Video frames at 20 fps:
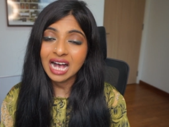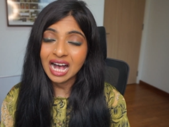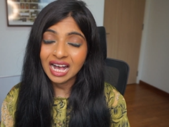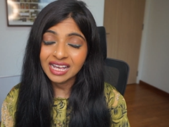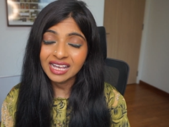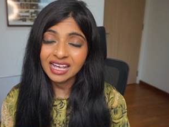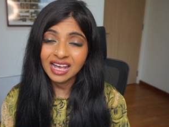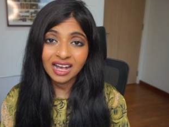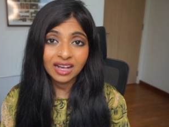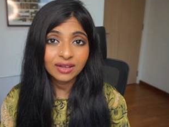I
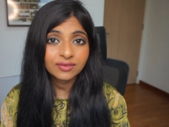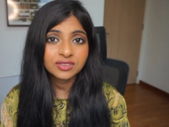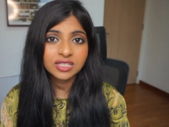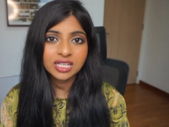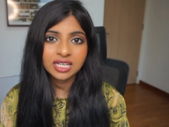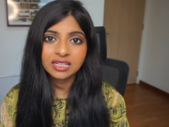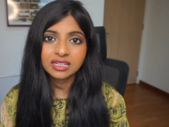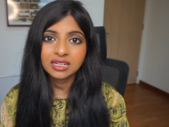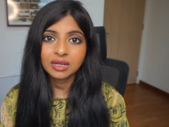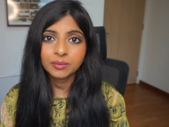have
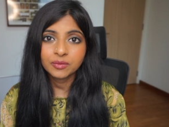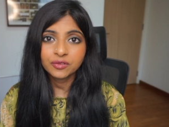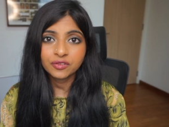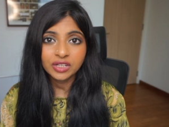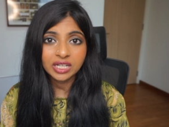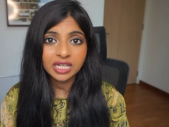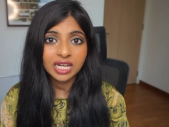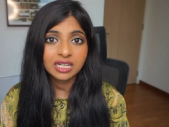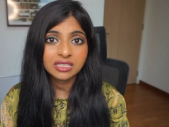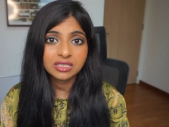taken up
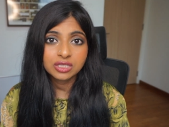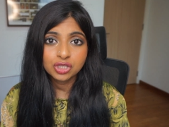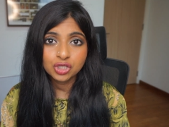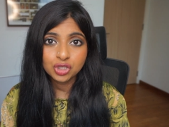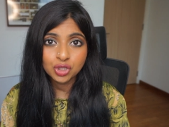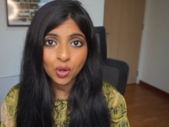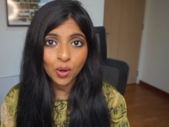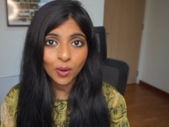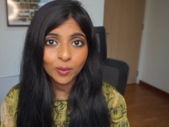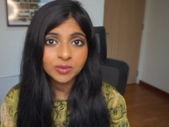freelance
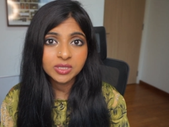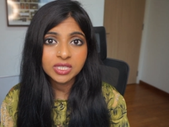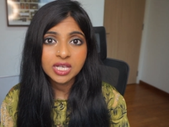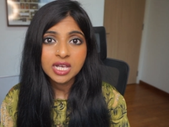jobs